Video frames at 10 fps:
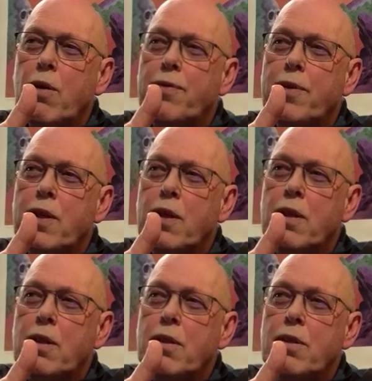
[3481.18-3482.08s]
of
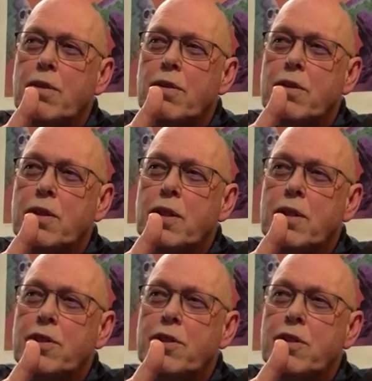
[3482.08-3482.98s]
the
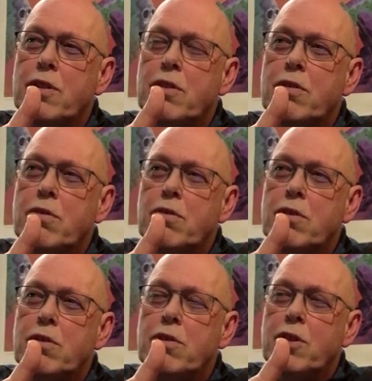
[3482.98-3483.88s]
the
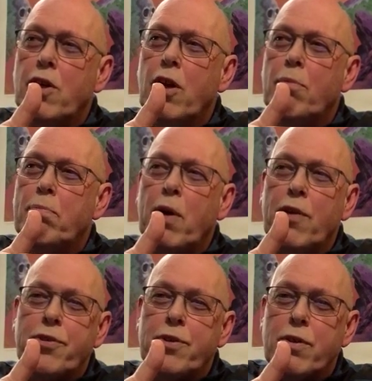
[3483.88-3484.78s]
Jungle
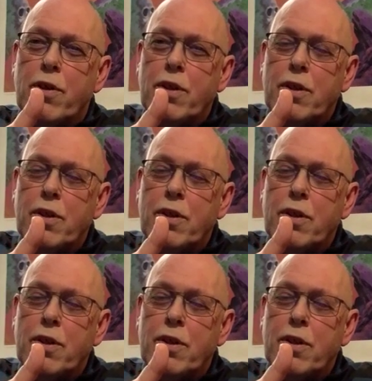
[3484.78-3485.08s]
Patrol.